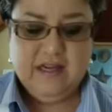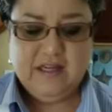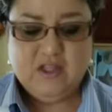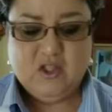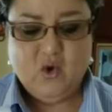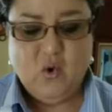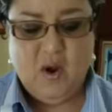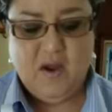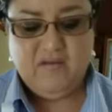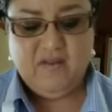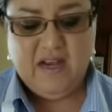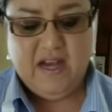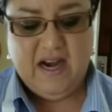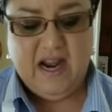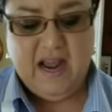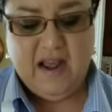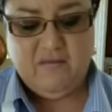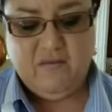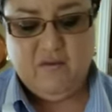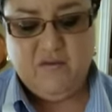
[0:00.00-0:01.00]
So I've got
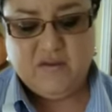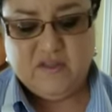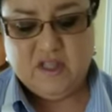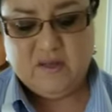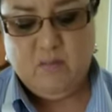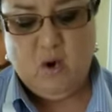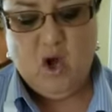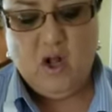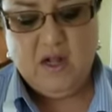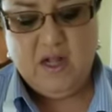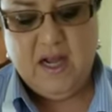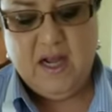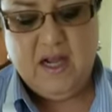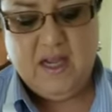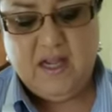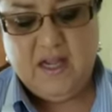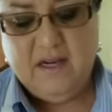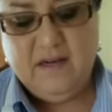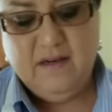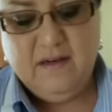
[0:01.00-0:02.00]
half of a small
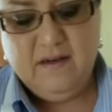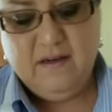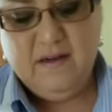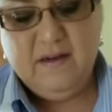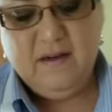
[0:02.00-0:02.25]
onion.